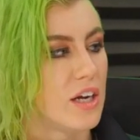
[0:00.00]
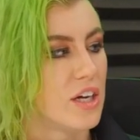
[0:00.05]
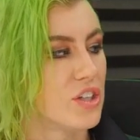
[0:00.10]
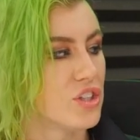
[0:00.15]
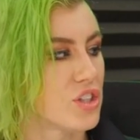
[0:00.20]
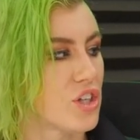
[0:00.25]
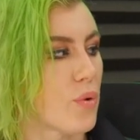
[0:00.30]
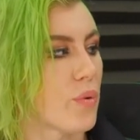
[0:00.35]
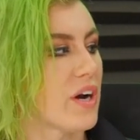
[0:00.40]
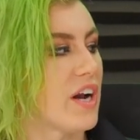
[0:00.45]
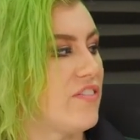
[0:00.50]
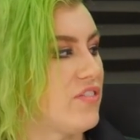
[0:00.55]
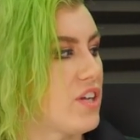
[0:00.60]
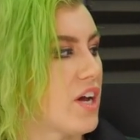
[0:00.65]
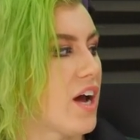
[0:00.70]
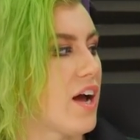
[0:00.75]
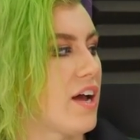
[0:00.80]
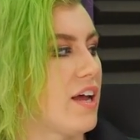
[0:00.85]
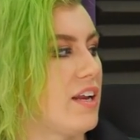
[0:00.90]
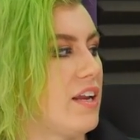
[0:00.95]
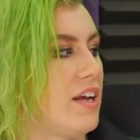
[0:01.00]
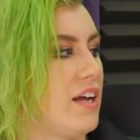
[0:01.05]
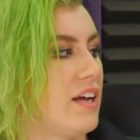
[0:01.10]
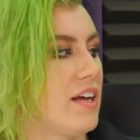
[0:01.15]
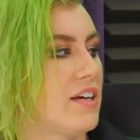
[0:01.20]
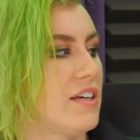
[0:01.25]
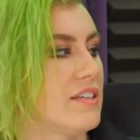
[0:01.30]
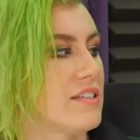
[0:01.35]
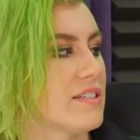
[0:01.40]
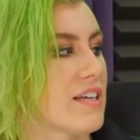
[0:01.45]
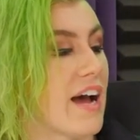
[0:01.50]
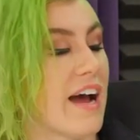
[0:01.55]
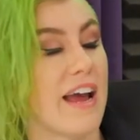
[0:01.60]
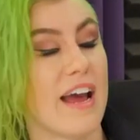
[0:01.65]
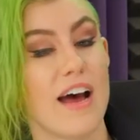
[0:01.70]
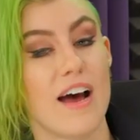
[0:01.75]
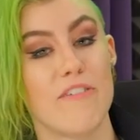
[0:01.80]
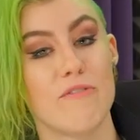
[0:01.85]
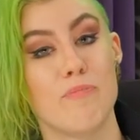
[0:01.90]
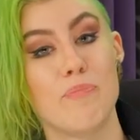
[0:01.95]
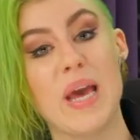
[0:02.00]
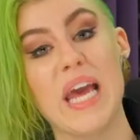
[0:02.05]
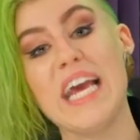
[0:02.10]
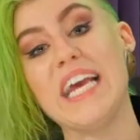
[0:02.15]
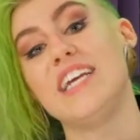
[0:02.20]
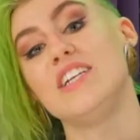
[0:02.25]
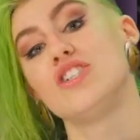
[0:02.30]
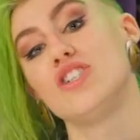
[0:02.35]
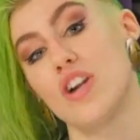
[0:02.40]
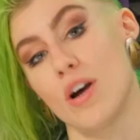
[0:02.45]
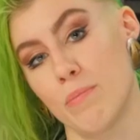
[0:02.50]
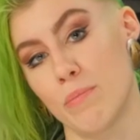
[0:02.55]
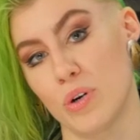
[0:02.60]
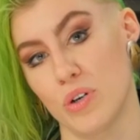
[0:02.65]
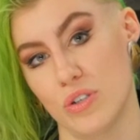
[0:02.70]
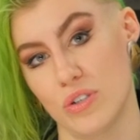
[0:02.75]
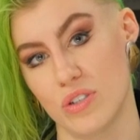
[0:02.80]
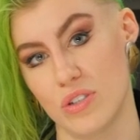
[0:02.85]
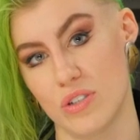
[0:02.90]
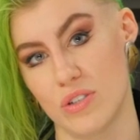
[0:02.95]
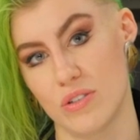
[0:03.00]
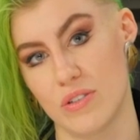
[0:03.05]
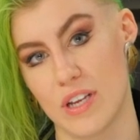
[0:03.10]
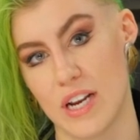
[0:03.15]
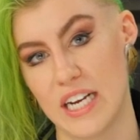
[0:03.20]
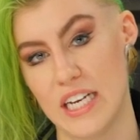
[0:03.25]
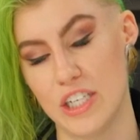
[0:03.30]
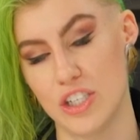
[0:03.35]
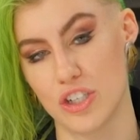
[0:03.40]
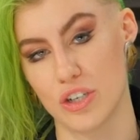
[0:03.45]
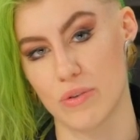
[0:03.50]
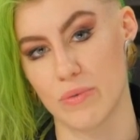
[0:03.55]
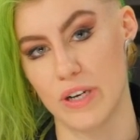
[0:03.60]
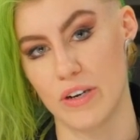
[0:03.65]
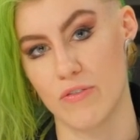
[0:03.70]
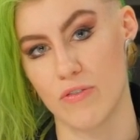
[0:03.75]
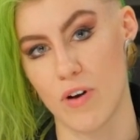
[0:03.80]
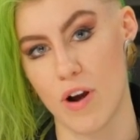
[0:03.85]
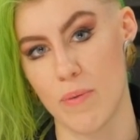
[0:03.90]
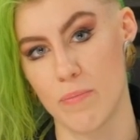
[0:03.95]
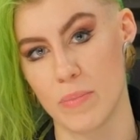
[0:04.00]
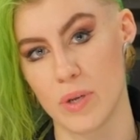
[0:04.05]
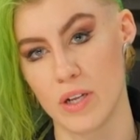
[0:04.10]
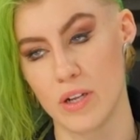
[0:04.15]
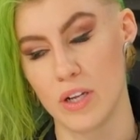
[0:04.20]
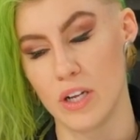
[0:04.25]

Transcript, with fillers: So what I've done is I have page numbers that I need you to read from.